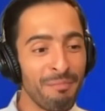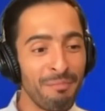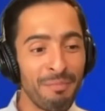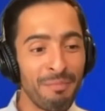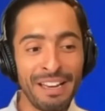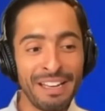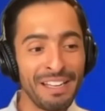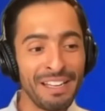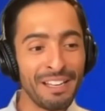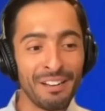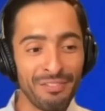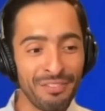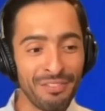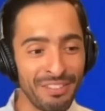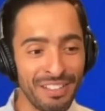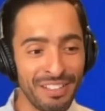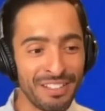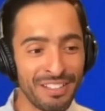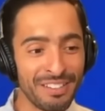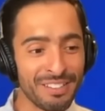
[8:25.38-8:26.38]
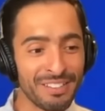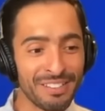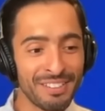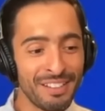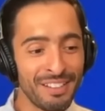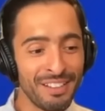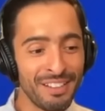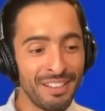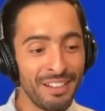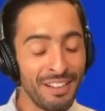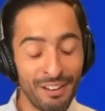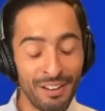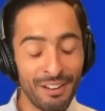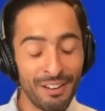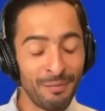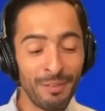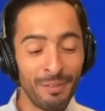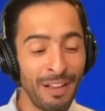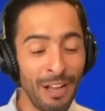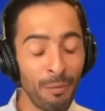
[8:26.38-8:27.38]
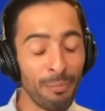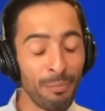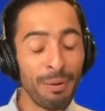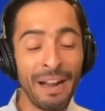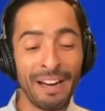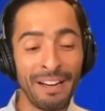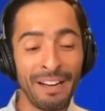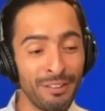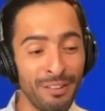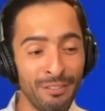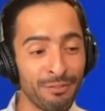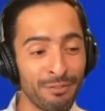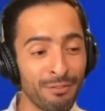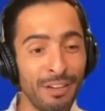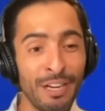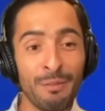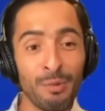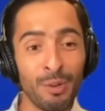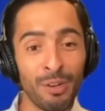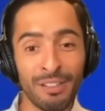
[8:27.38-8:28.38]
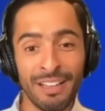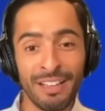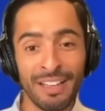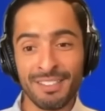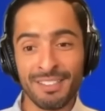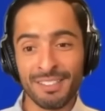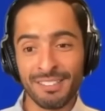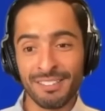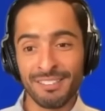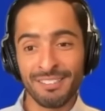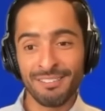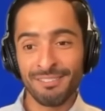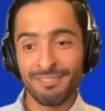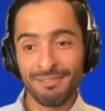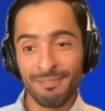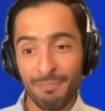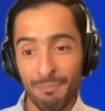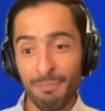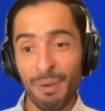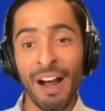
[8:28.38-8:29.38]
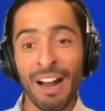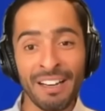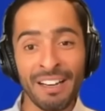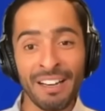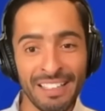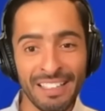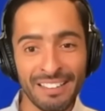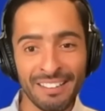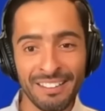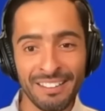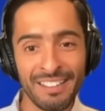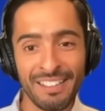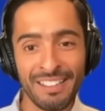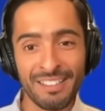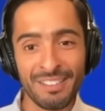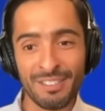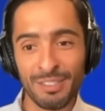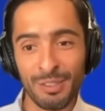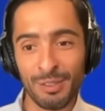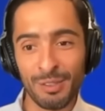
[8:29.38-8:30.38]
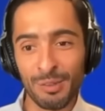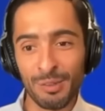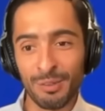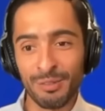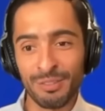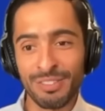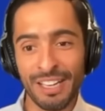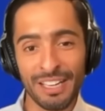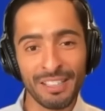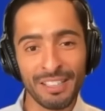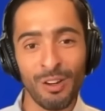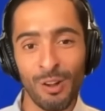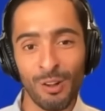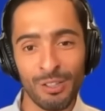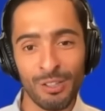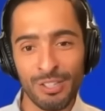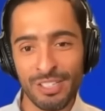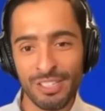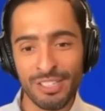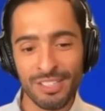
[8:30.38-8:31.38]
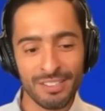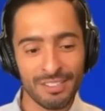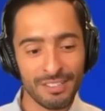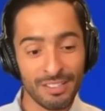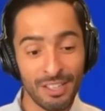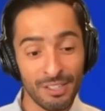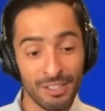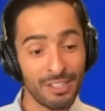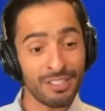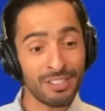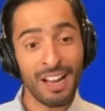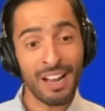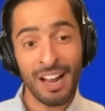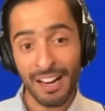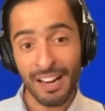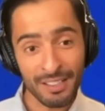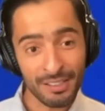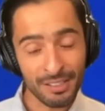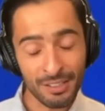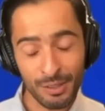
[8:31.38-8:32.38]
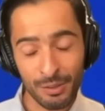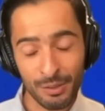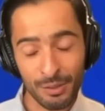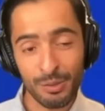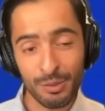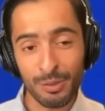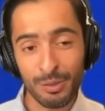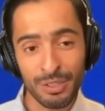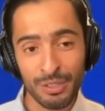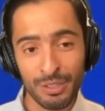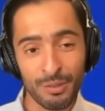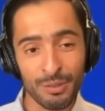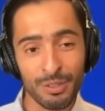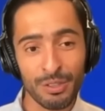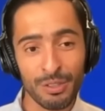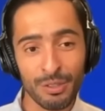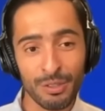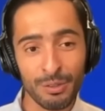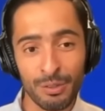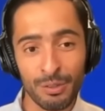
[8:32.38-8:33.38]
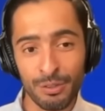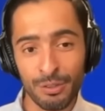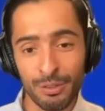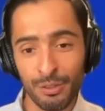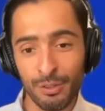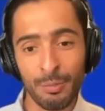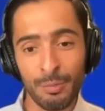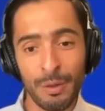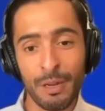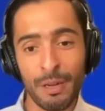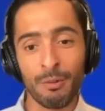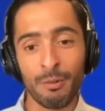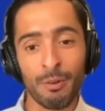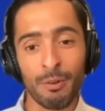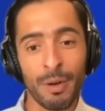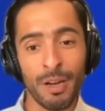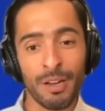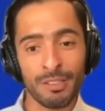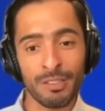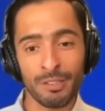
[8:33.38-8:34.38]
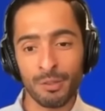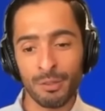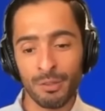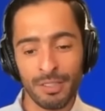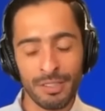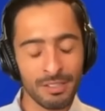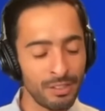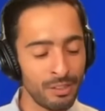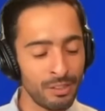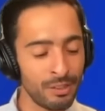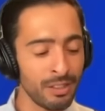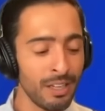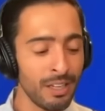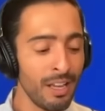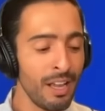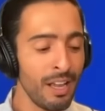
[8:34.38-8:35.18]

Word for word: many of these, uh, uh, help pioneer the framework that's embodying these new technologies such as ISO 20022 payment repository. So